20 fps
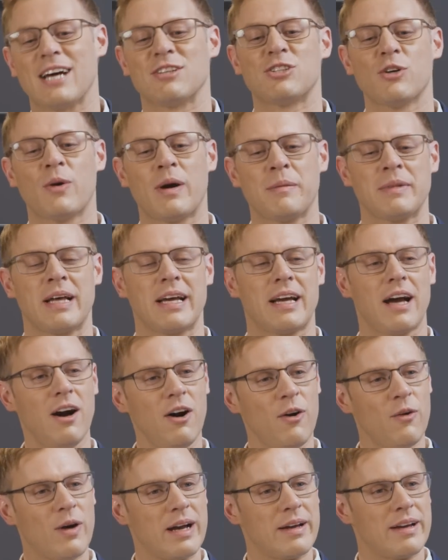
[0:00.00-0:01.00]
So I'm like,
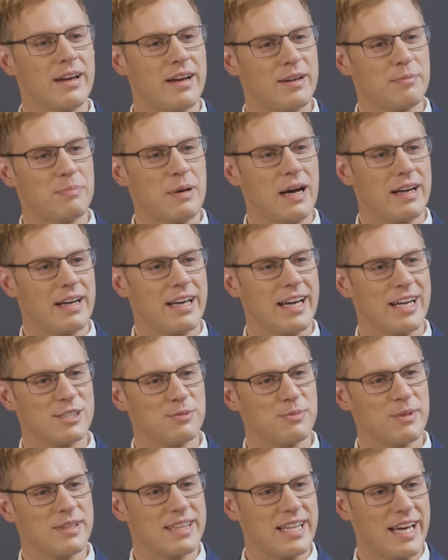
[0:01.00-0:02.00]
a
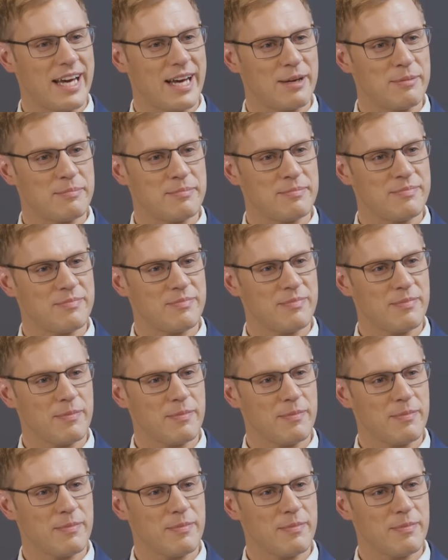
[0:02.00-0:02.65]
podcast with them.